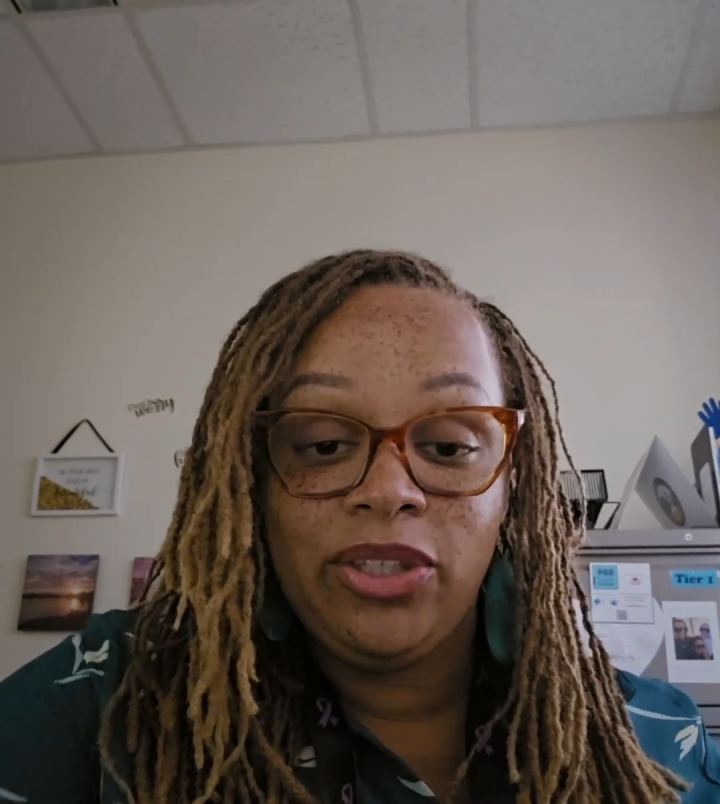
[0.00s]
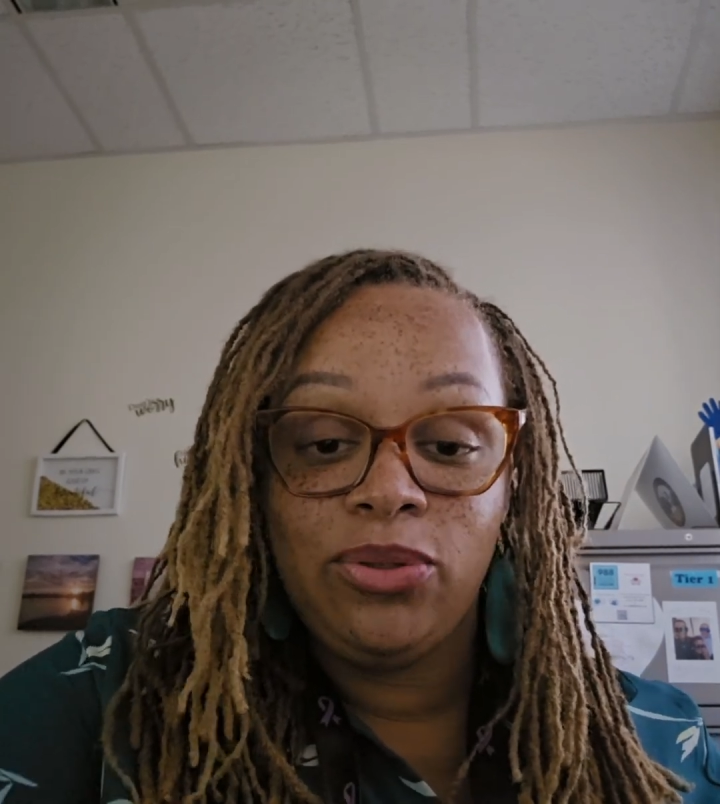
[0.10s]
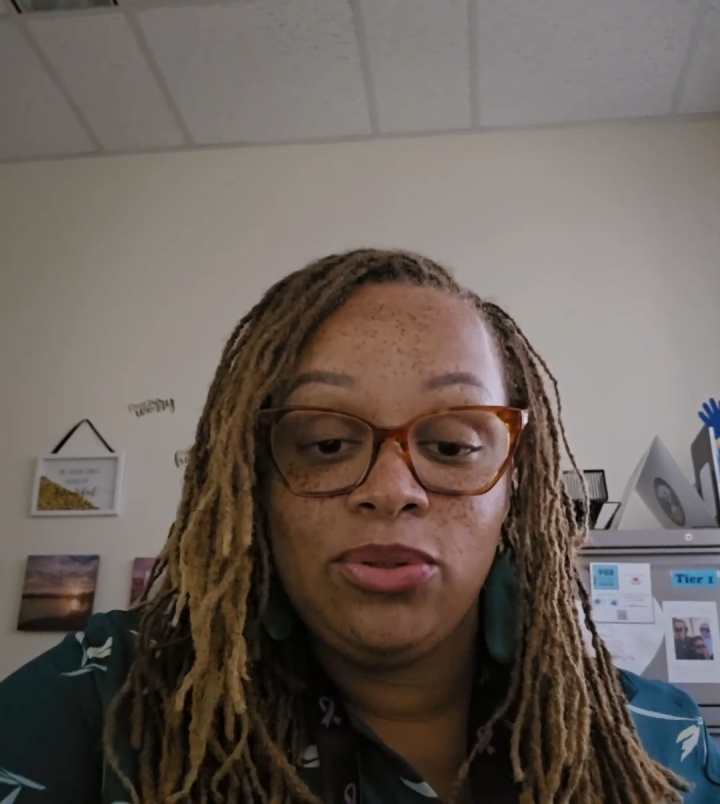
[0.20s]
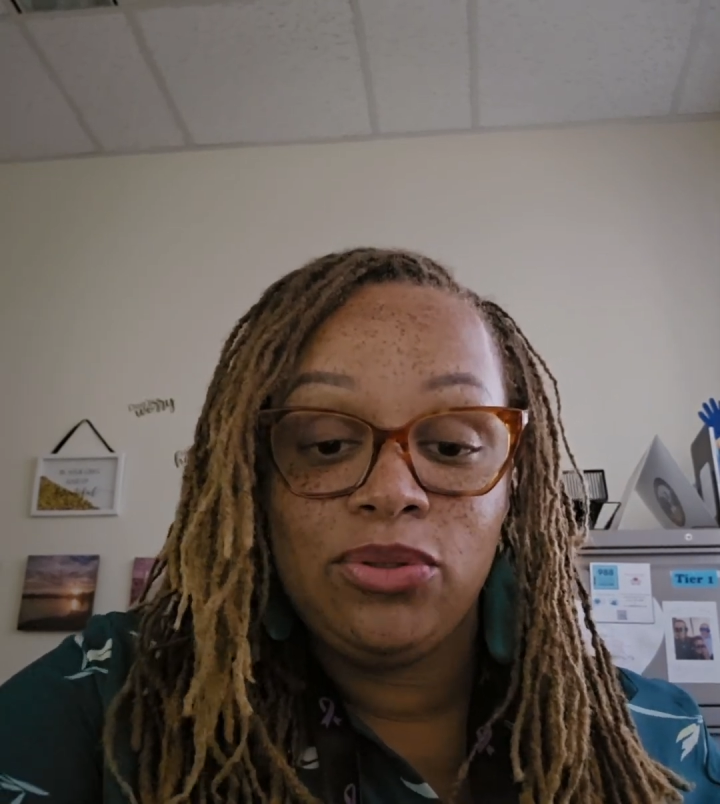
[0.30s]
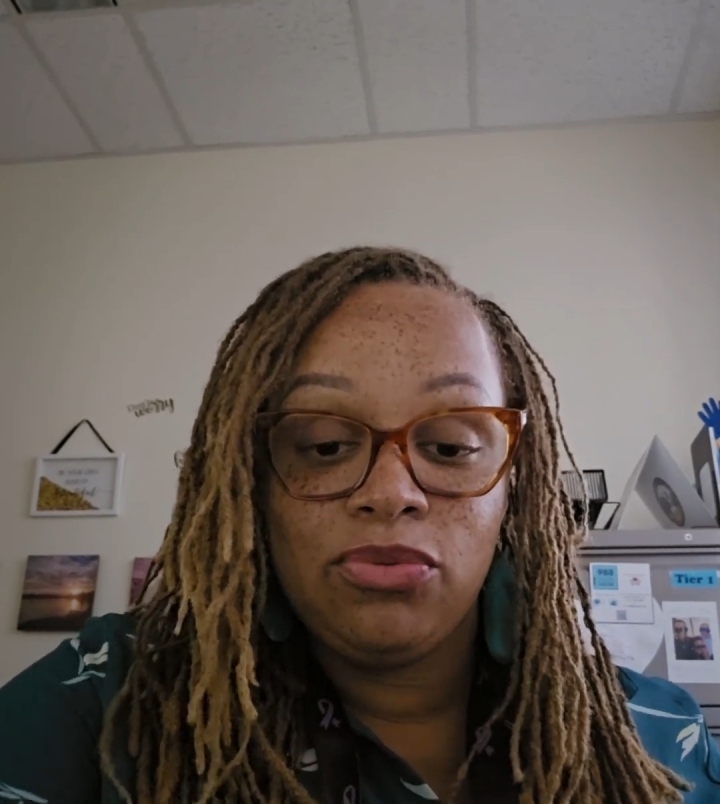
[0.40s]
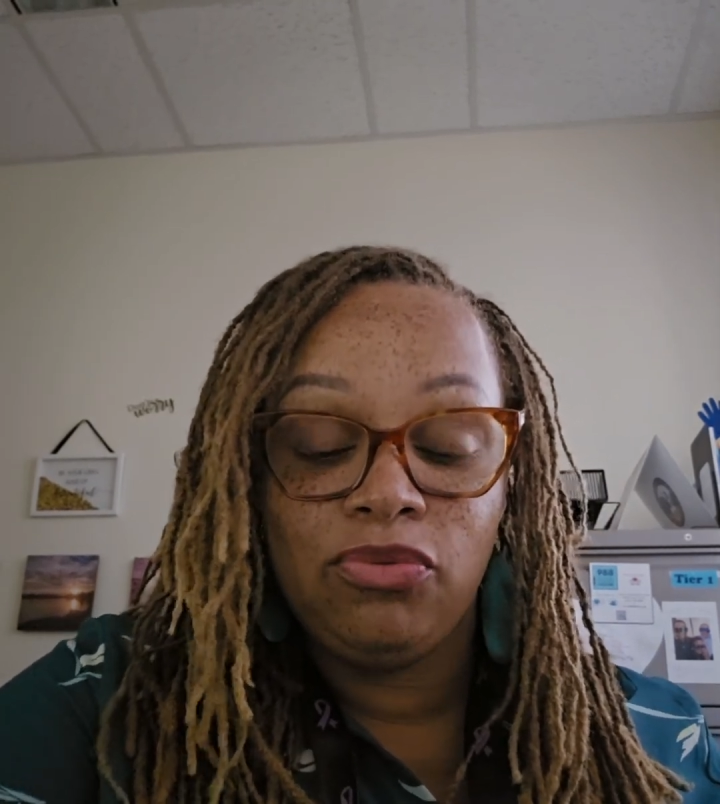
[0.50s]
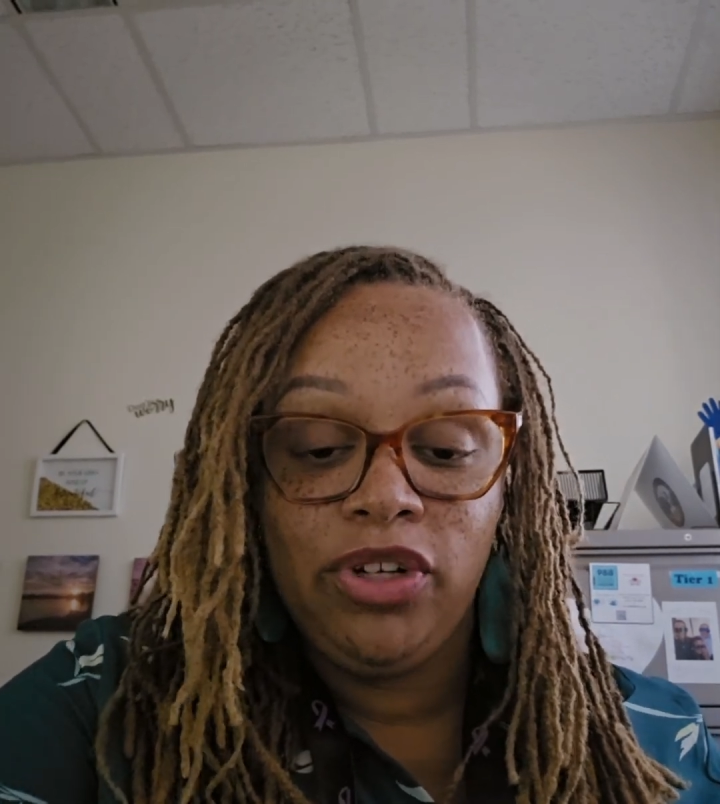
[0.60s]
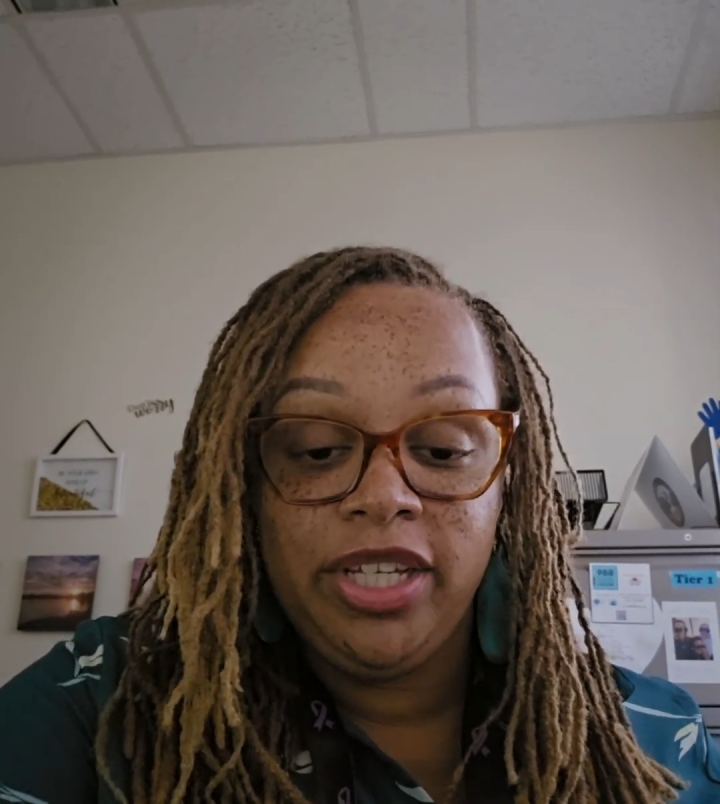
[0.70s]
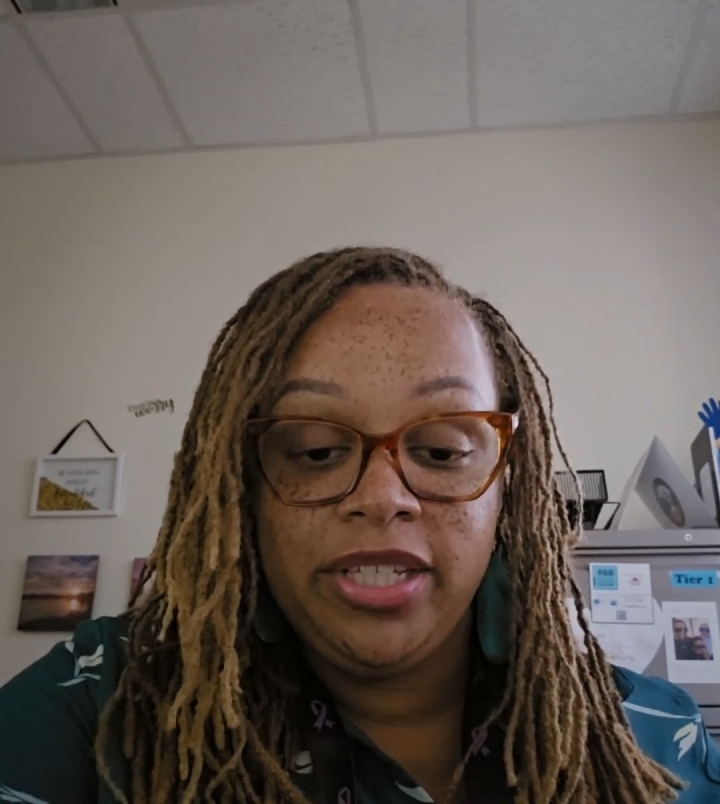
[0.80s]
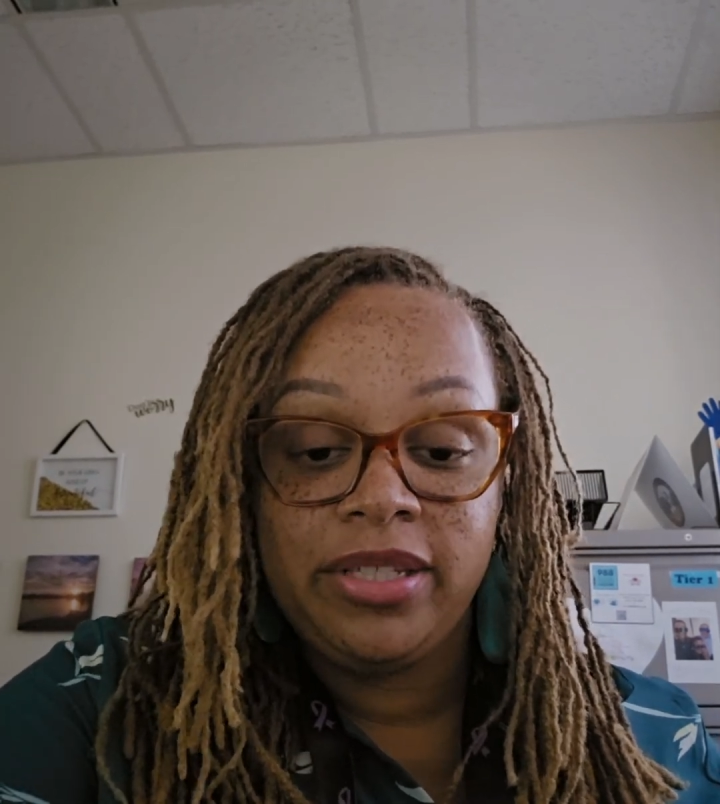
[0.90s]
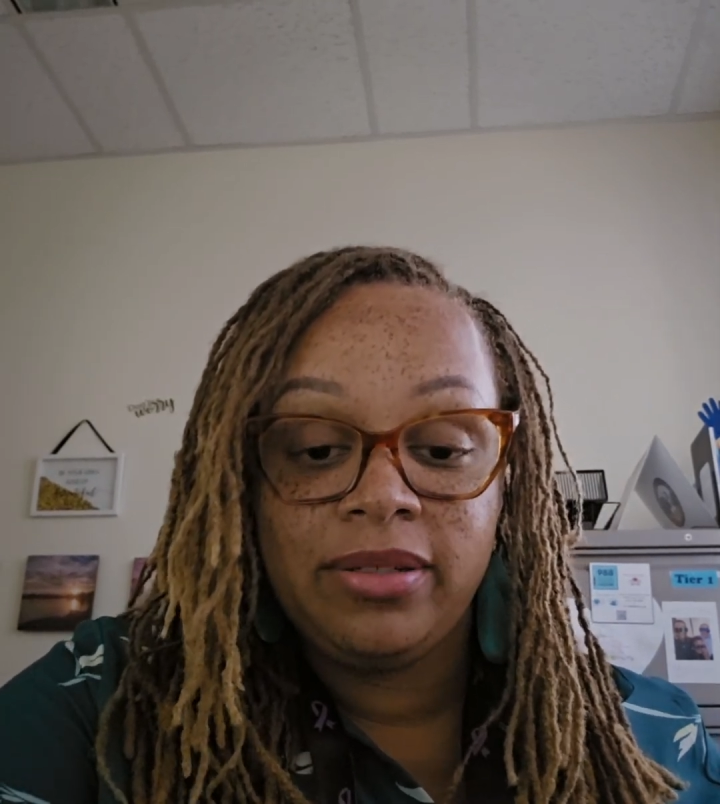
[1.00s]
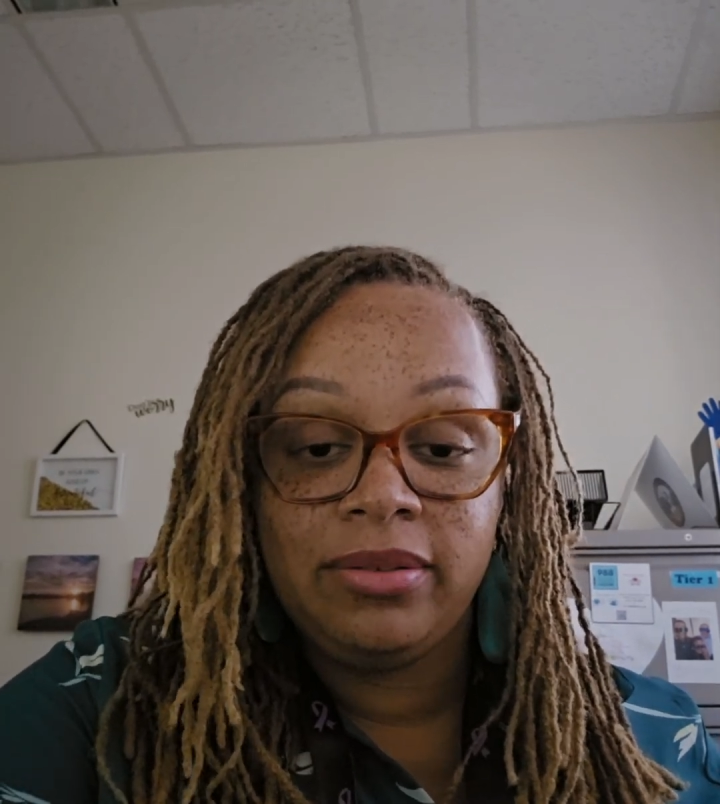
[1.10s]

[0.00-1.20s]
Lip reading: those risks.